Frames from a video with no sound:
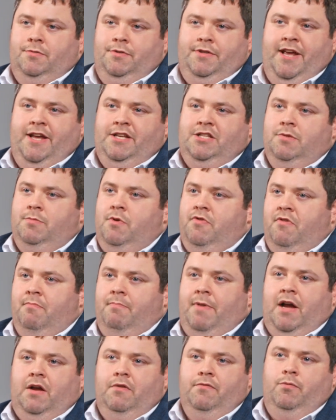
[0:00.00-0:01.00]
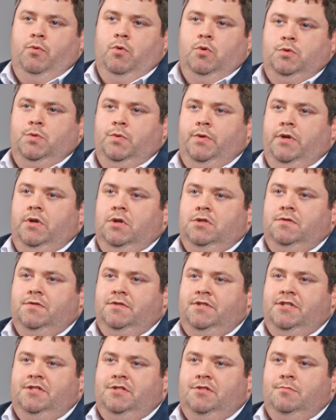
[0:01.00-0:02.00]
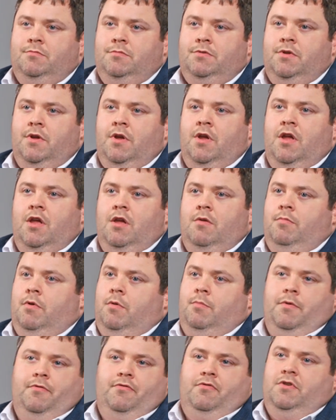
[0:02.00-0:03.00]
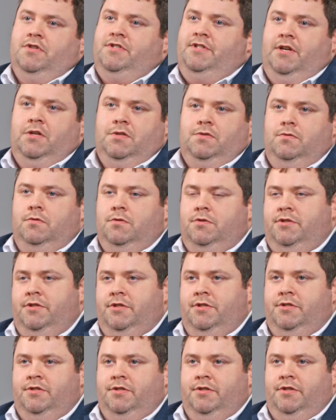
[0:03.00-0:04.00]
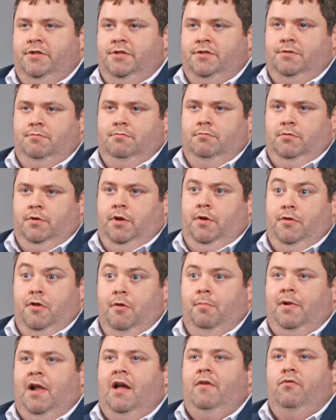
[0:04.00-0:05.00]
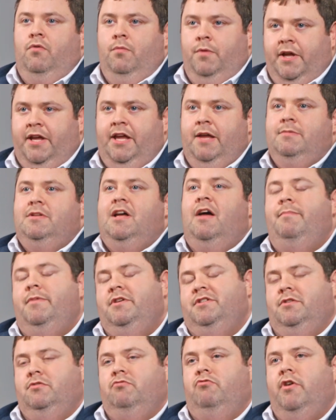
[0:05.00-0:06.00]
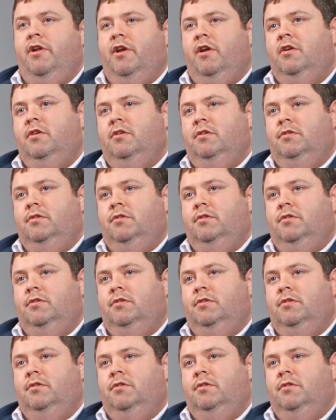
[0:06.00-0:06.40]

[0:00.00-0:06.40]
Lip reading: with data moving back and forth between lots of systems. But for us, Salesforce is the platform that keeps our business running.